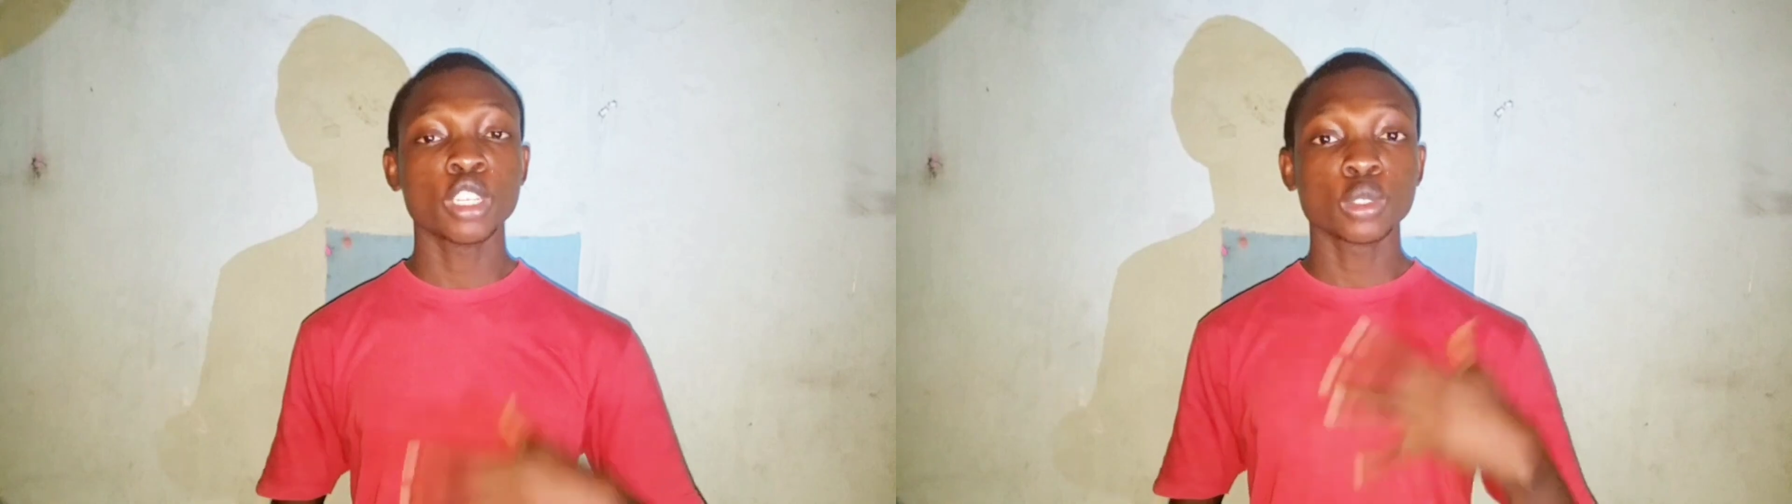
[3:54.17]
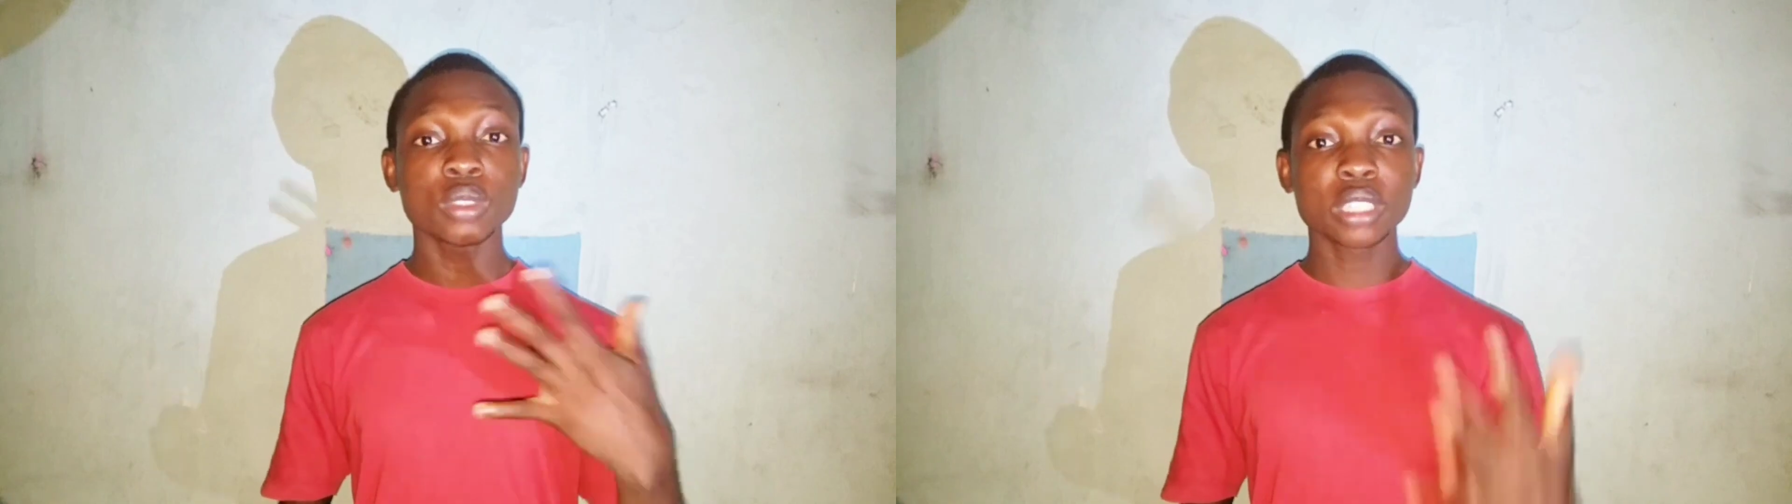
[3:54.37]

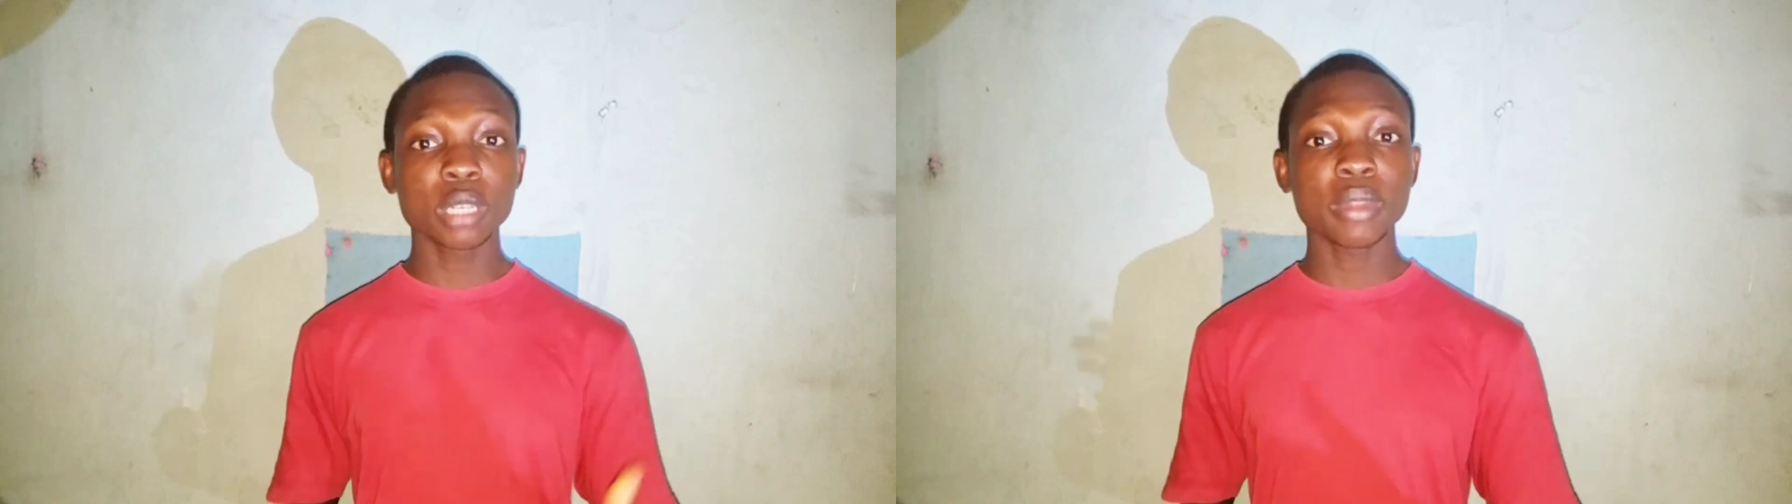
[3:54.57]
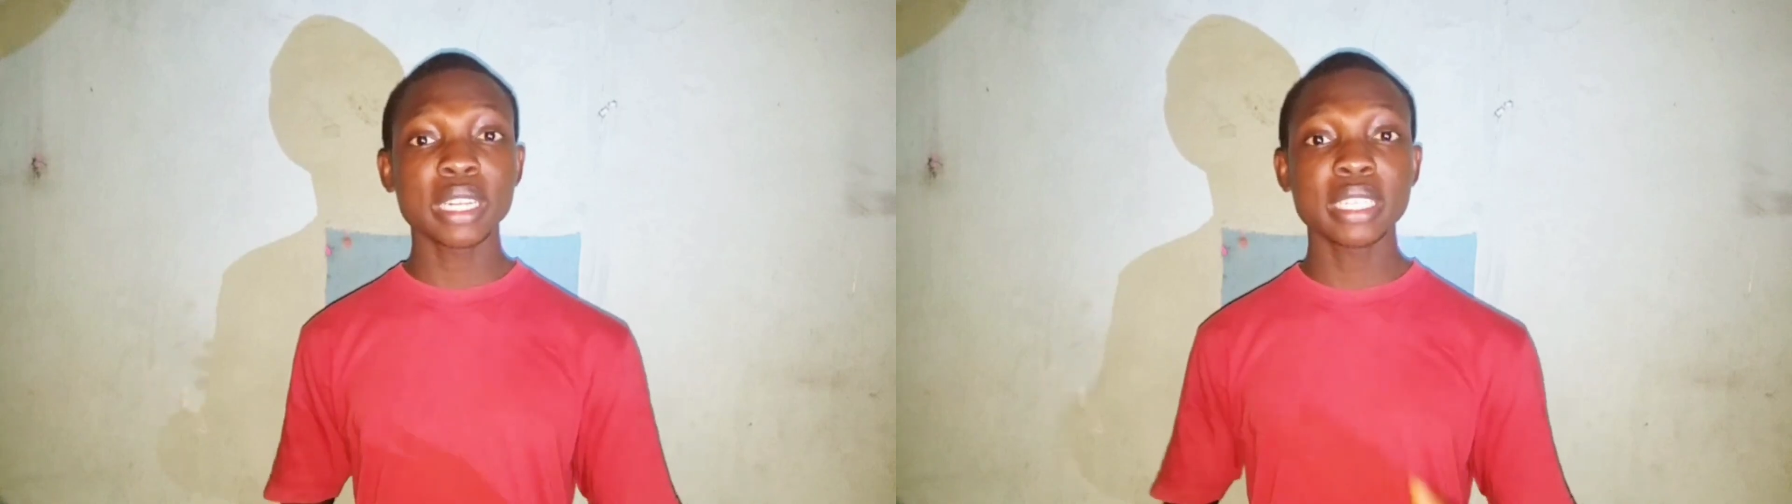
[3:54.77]
to
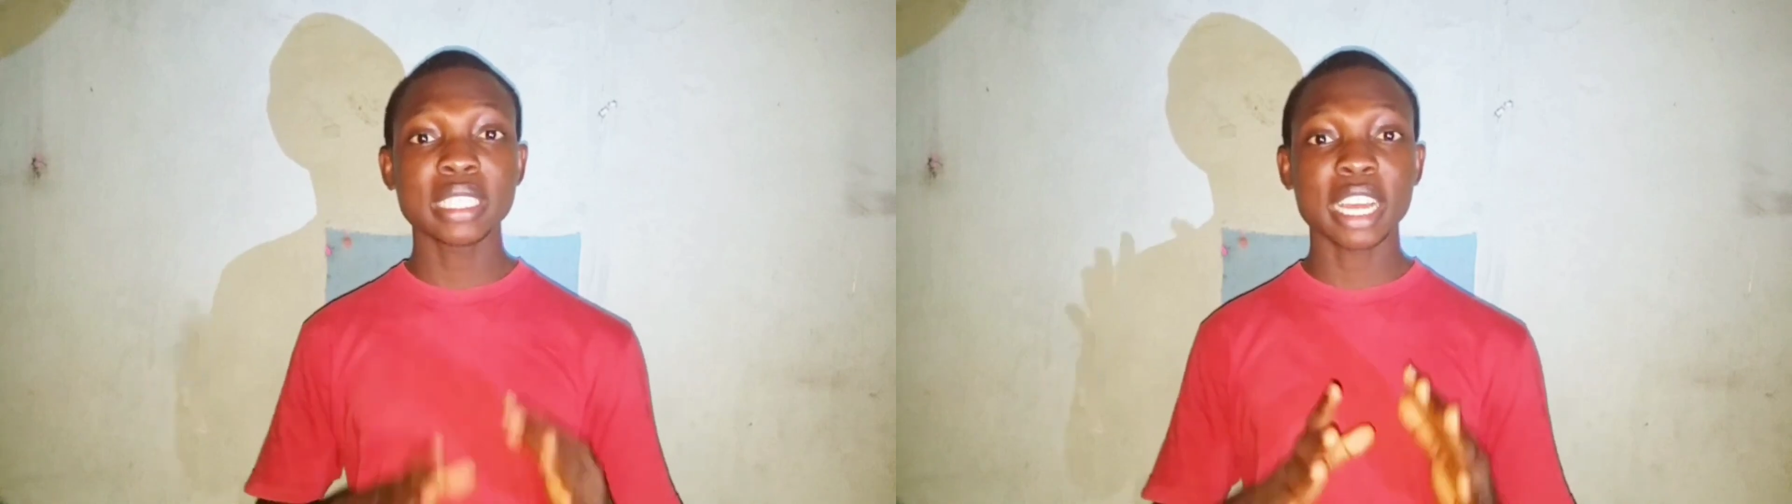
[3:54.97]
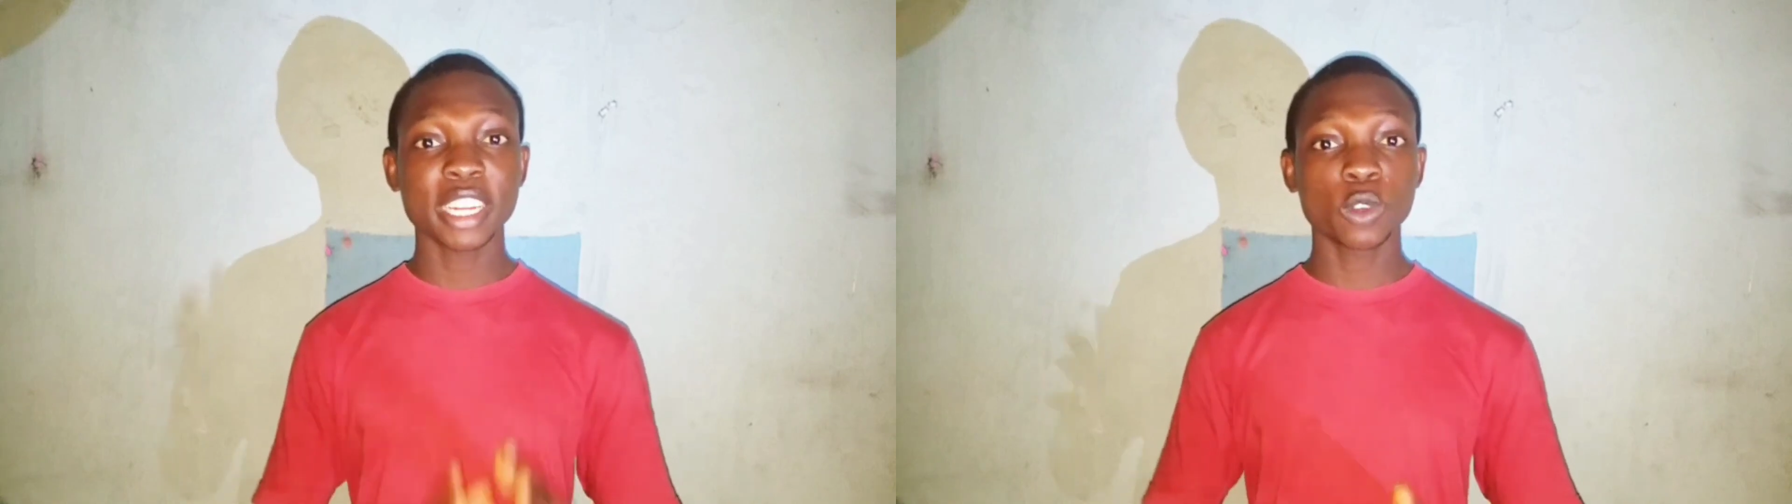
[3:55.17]
stimulate
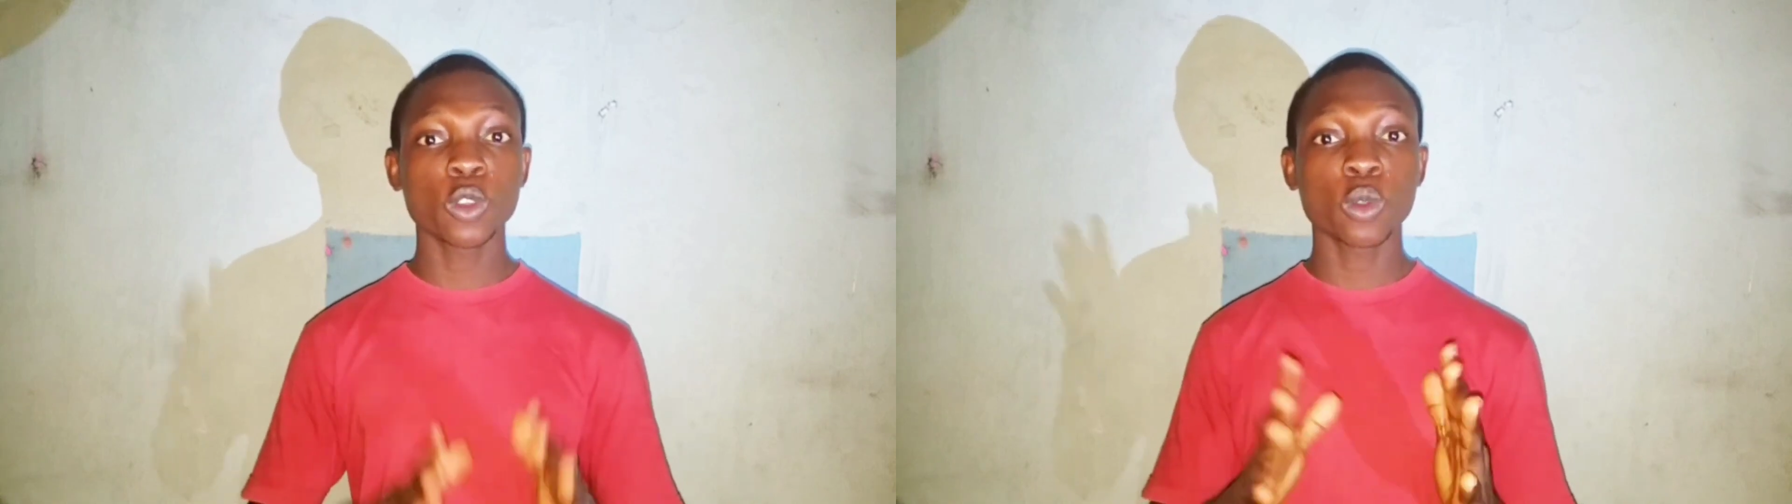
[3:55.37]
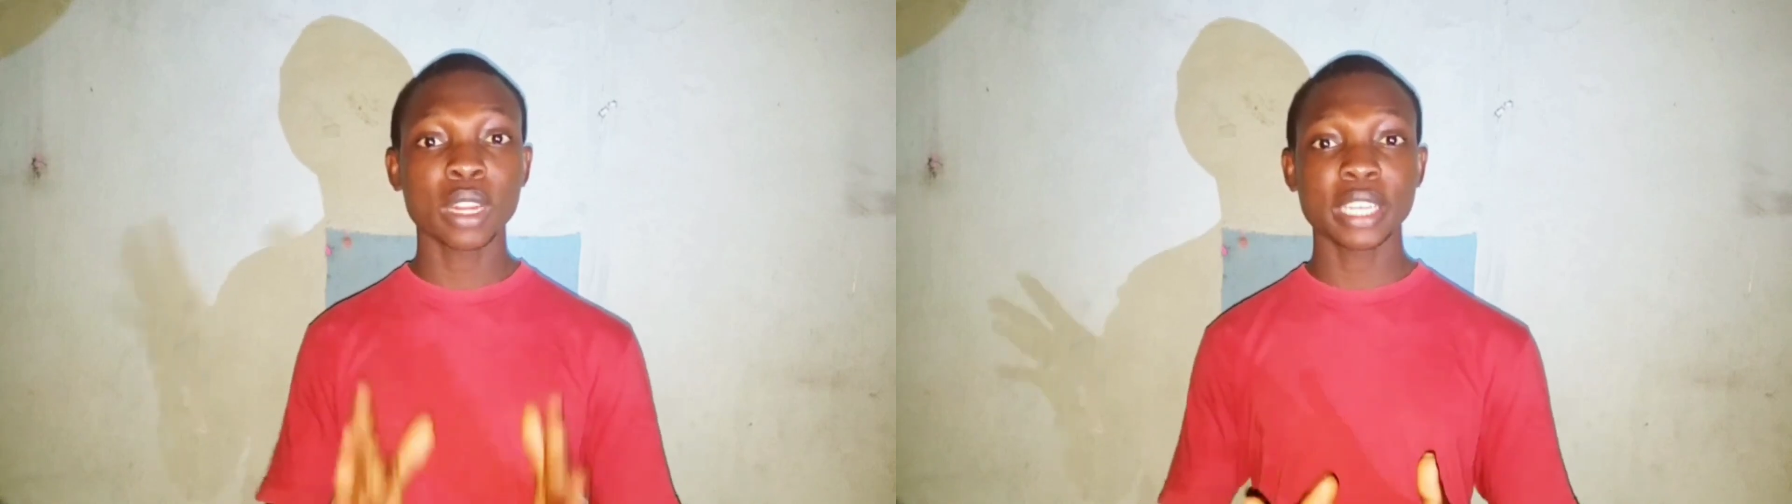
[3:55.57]
adequate
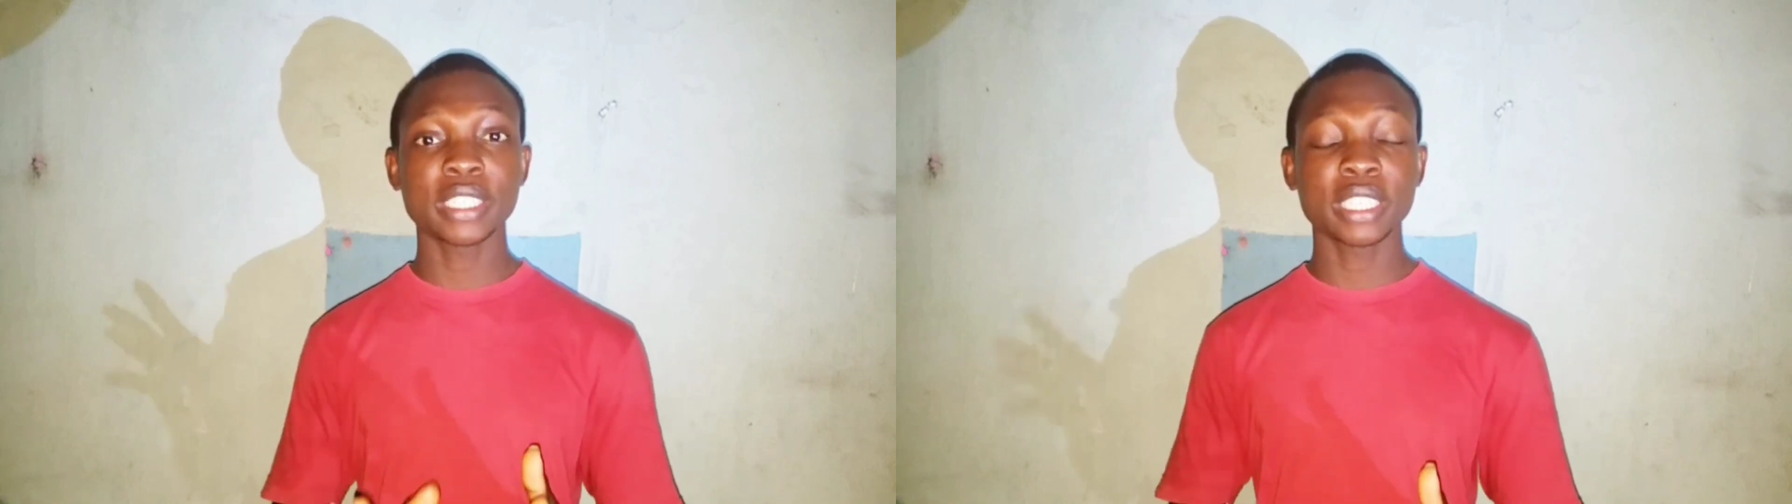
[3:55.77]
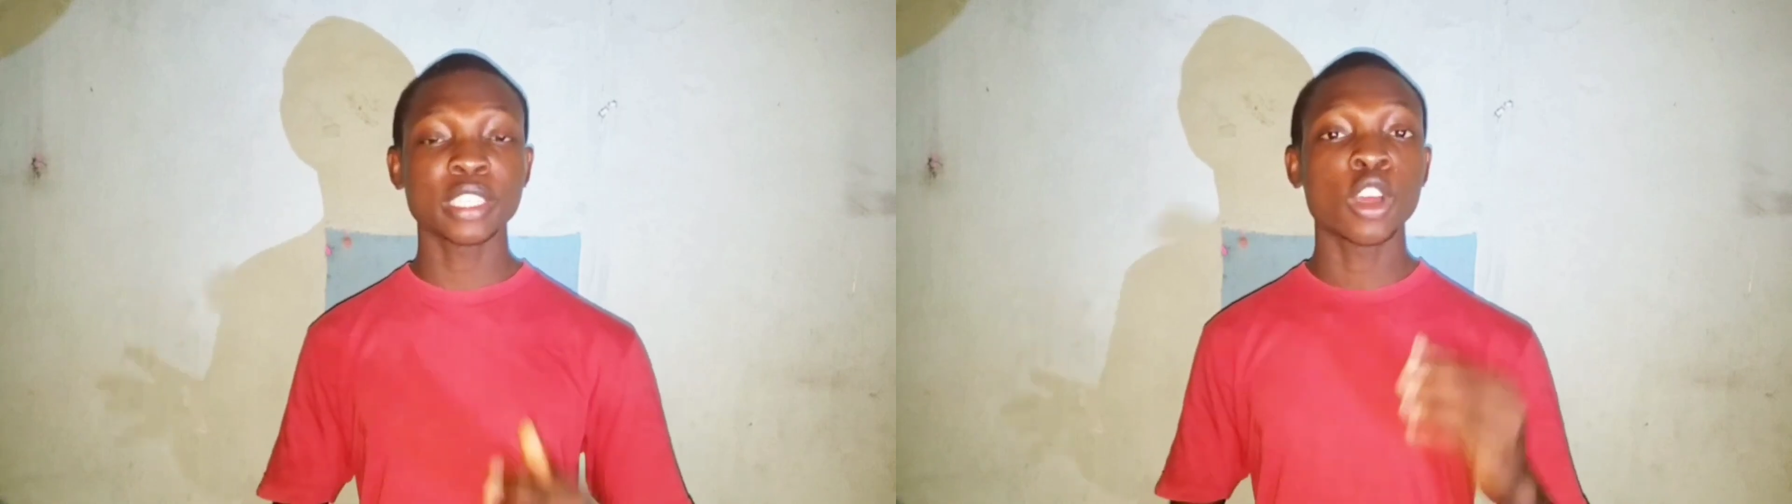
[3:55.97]

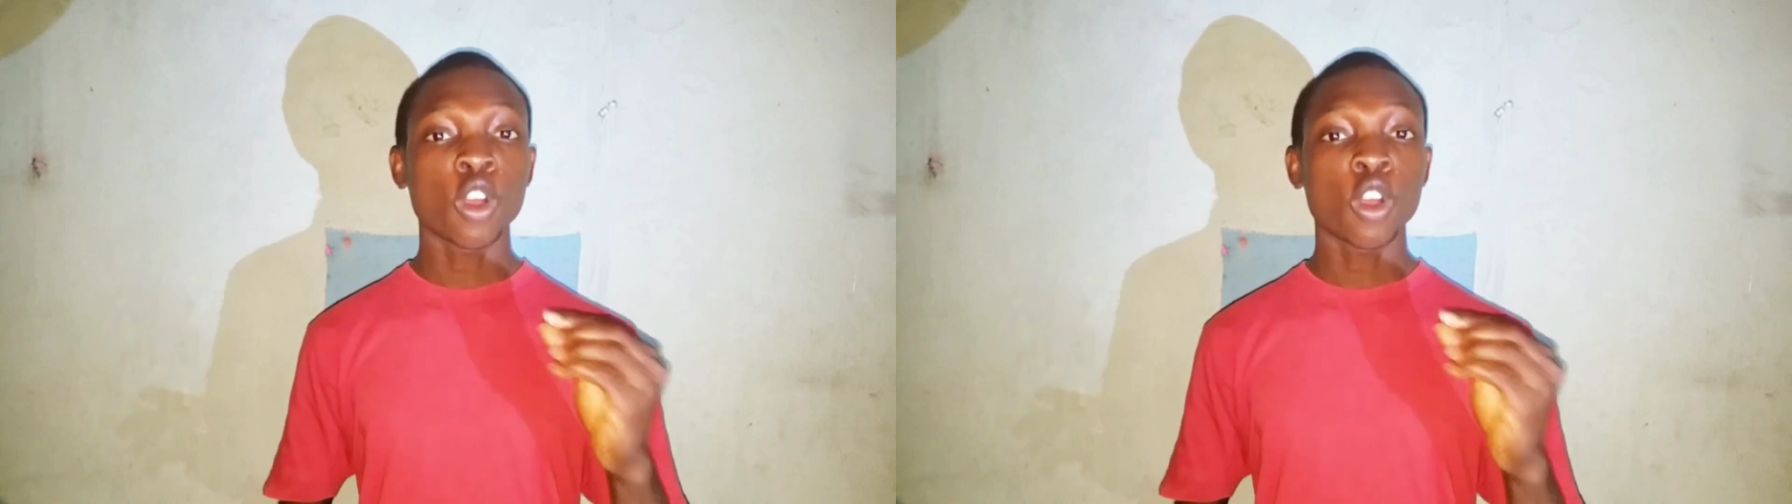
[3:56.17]
collagen